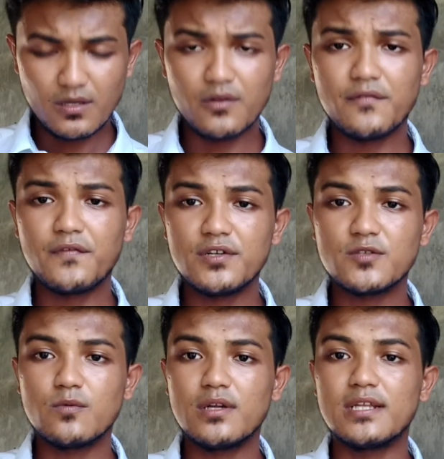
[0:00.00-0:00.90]
Now the
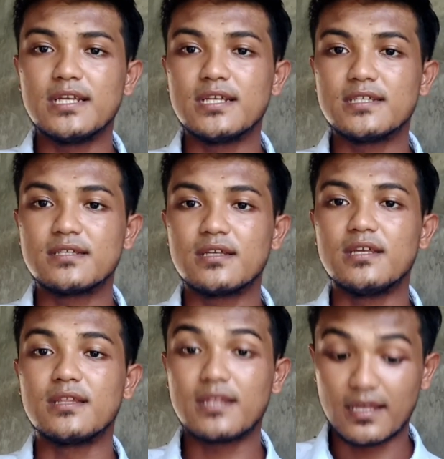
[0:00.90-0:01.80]
first one
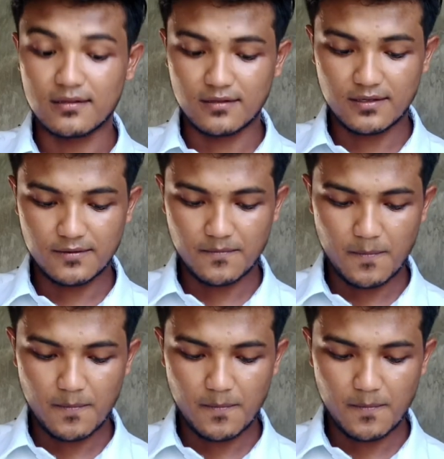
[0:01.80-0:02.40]
is intent.